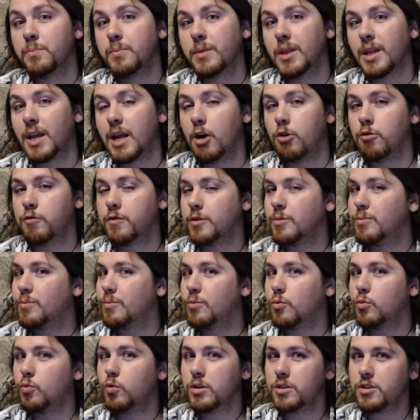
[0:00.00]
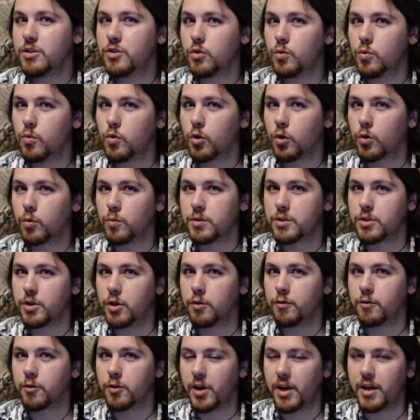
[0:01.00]
However, once the war was
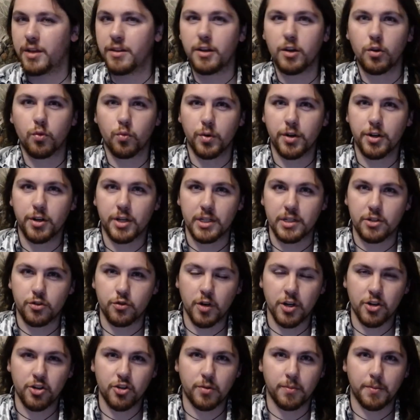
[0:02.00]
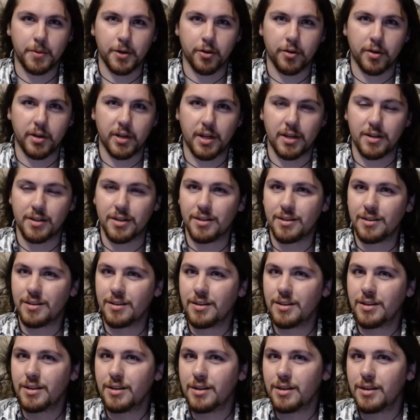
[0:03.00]
over and the Reconstruction period ended,
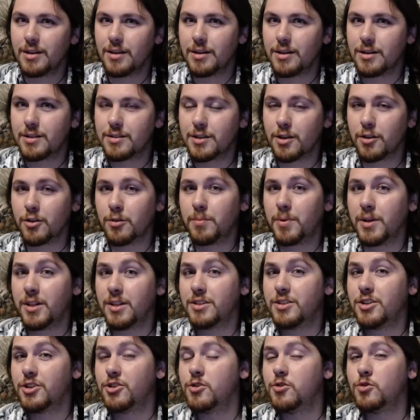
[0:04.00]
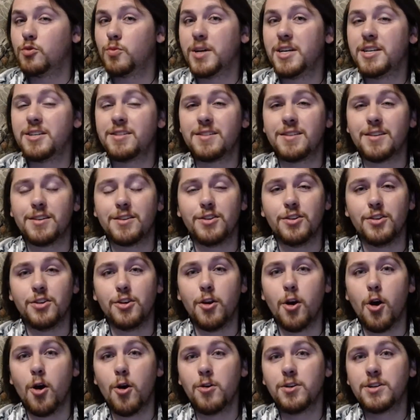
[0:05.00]
Southern politicians wasted
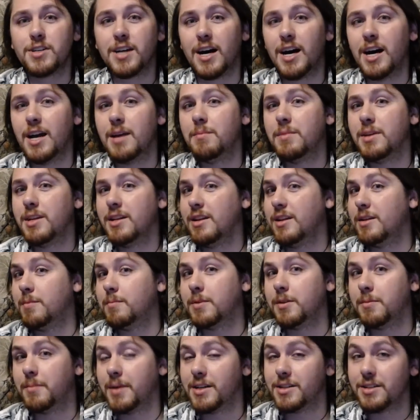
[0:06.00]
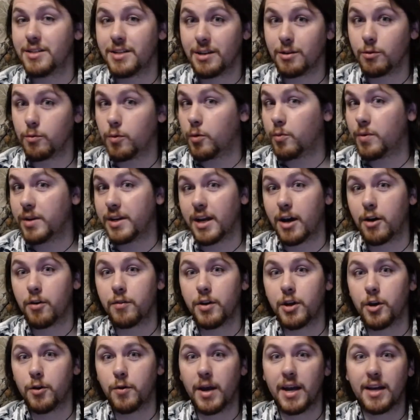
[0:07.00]
no time in implementing what we now
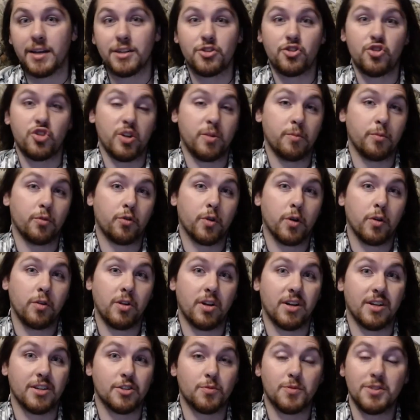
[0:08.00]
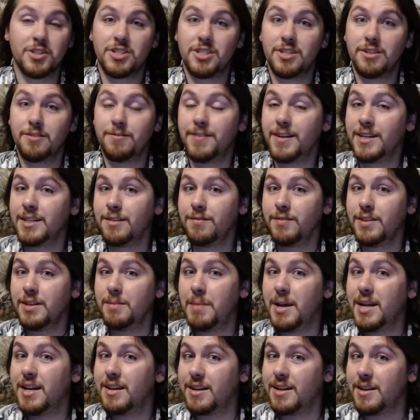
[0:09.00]
know as Jim Crow laws, which effectively
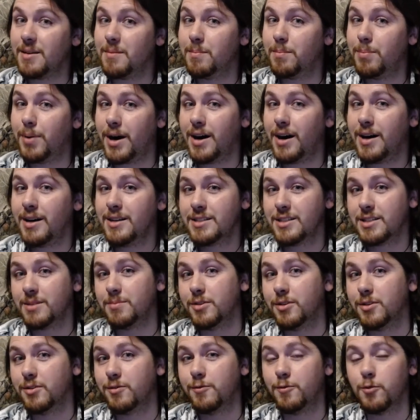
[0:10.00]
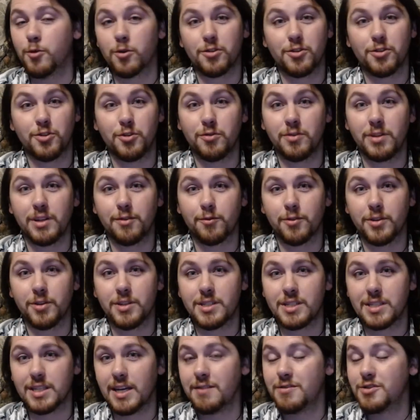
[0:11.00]
made it impossible for newly freed
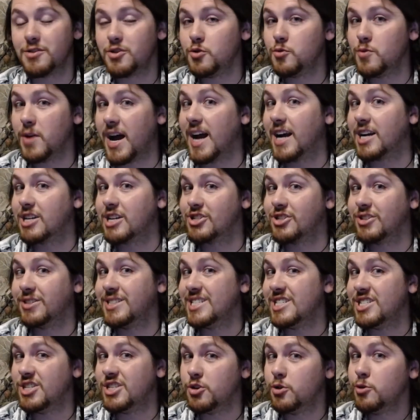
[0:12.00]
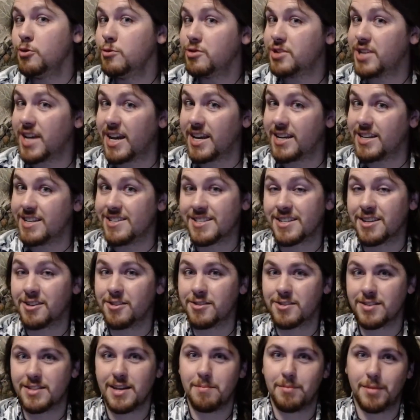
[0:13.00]
slaves to actually use any
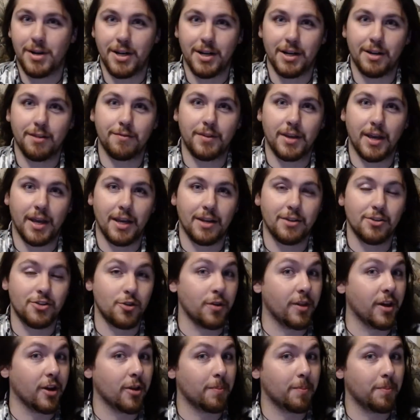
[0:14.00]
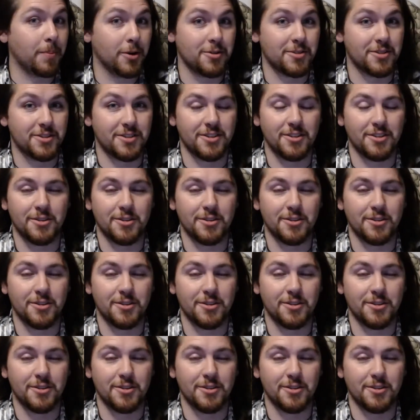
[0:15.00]
skills they might have gained to their personal